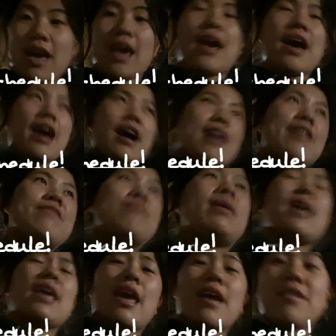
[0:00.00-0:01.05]
I have
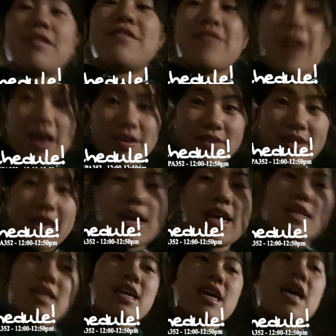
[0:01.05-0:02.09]
my 8.05
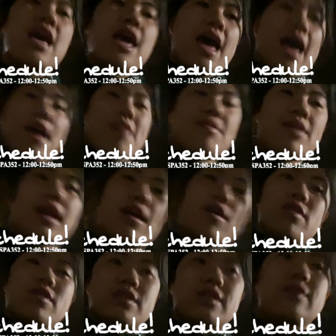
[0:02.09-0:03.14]
again, and then I
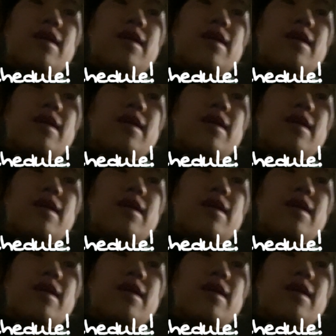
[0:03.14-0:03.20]
also